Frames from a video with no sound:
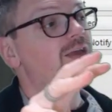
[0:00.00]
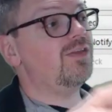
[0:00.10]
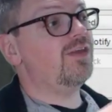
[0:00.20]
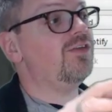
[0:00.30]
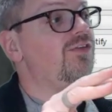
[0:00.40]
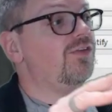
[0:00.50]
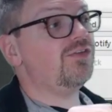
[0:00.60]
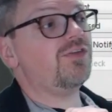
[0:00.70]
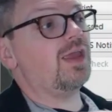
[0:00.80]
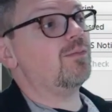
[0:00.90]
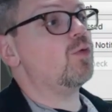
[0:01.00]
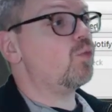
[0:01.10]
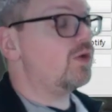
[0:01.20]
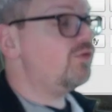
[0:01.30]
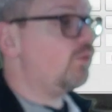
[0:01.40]
this same
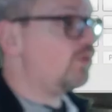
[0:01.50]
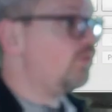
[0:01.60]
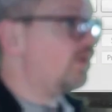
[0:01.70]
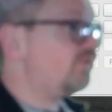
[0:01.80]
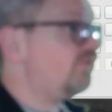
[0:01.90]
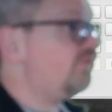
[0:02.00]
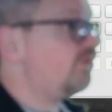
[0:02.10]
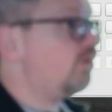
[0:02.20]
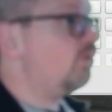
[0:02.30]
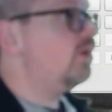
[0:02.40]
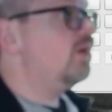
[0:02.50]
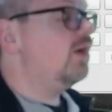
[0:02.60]
rental request. So